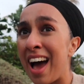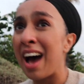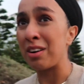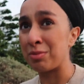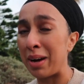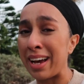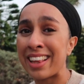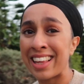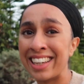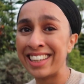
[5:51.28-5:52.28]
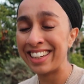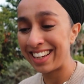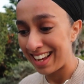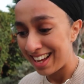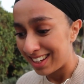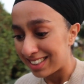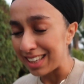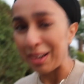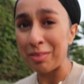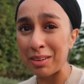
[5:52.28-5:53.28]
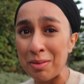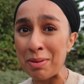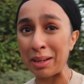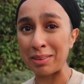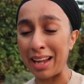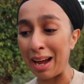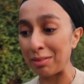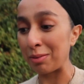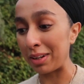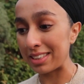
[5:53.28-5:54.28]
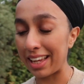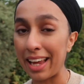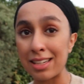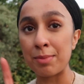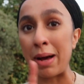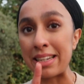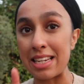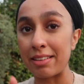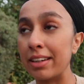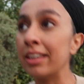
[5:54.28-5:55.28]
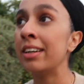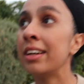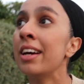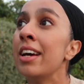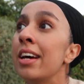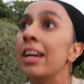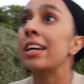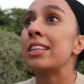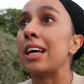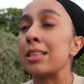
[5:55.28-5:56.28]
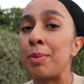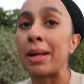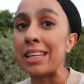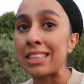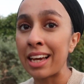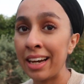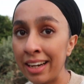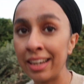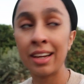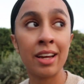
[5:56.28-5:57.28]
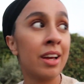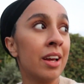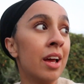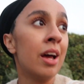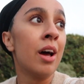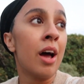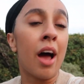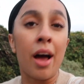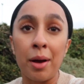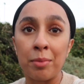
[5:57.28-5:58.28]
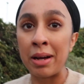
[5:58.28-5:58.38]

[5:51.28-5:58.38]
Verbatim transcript: out of breath so I'm gonna pick up the camera once I get to Bandera because that's the place um,